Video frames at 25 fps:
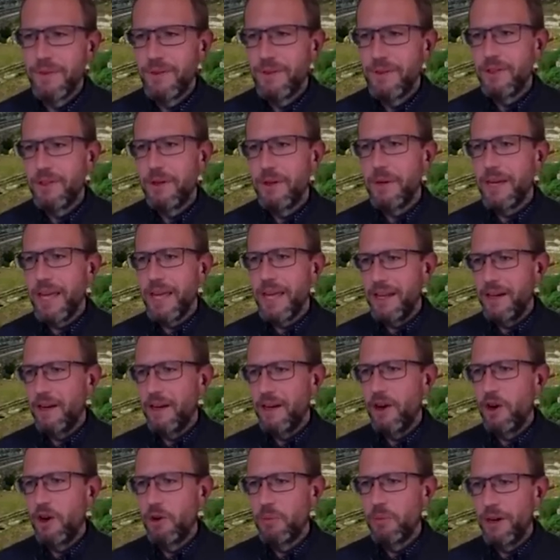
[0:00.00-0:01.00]
So again,
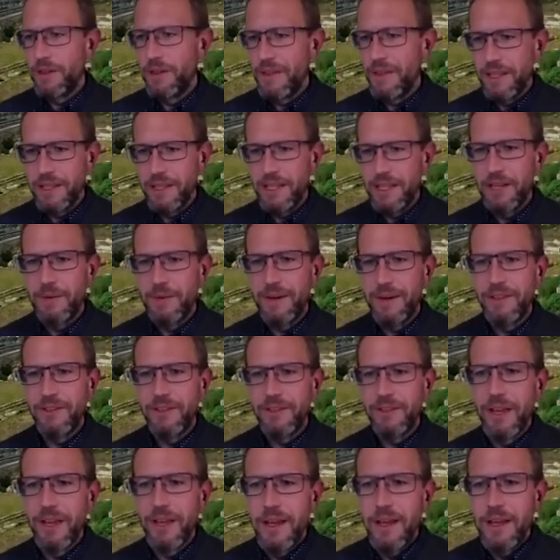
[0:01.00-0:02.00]
Homer in the Iliad
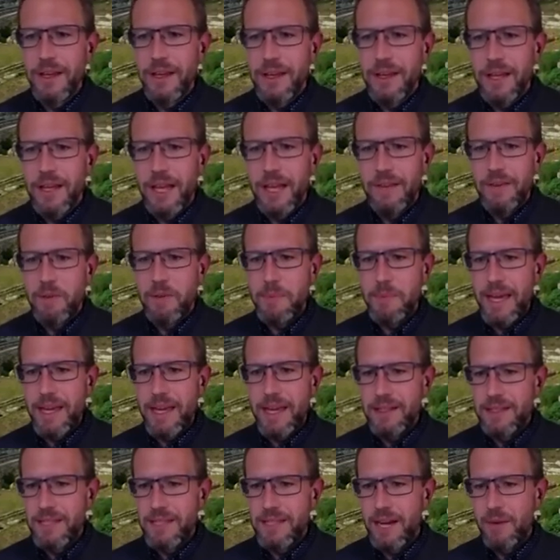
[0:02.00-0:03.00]
writes, every
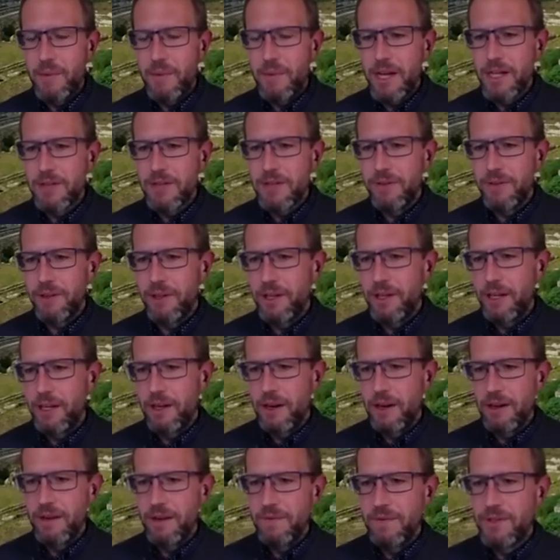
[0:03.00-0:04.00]
man sat watchful and in
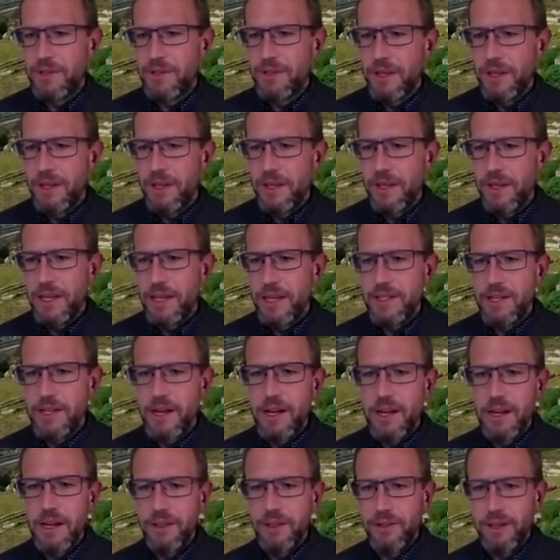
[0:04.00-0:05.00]
arms, as
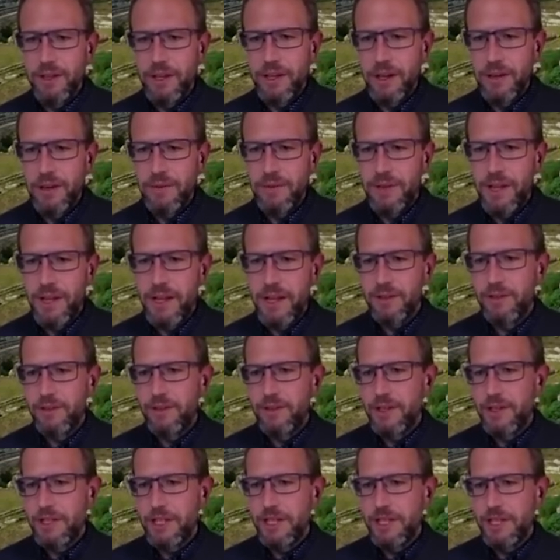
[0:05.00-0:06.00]
dogs that guard flocks
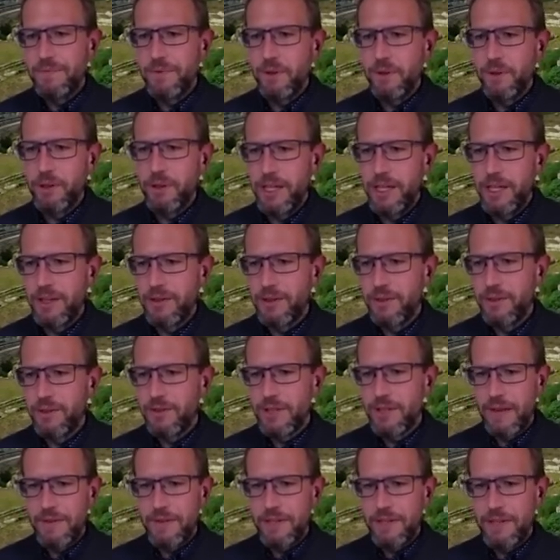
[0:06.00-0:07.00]
in a sheepfold hear some
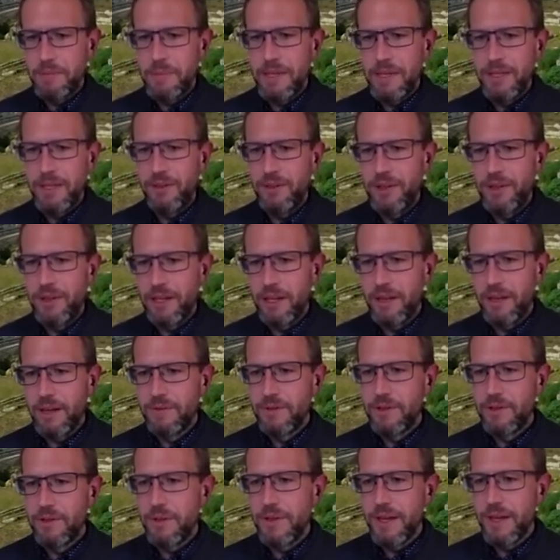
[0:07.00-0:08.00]
savage beast that
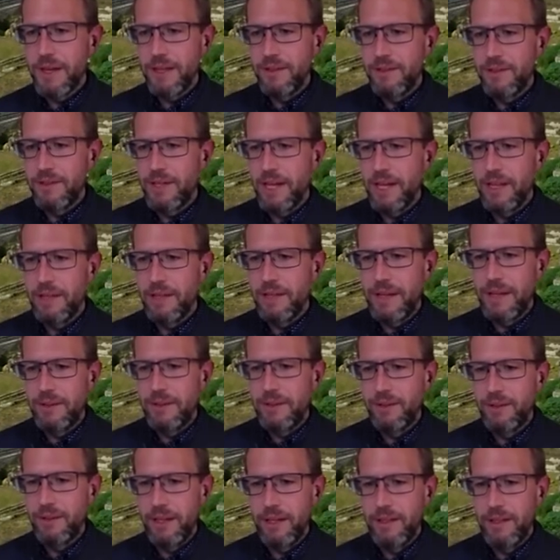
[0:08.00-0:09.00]
comes through thickets down the
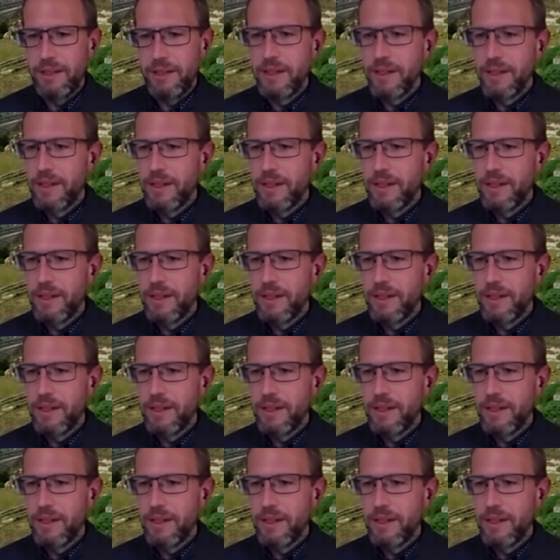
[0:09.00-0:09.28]
mountainside.